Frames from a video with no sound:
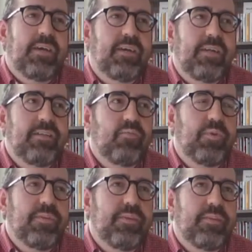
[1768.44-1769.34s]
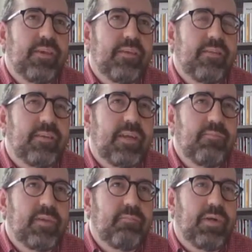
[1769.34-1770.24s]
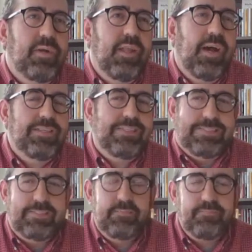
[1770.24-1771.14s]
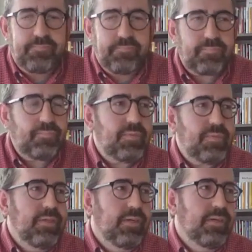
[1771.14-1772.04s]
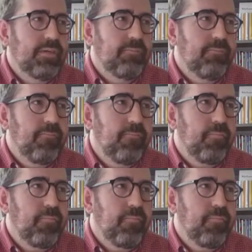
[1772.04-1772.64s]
Uh, and it's one of these things that comes up a lot in um,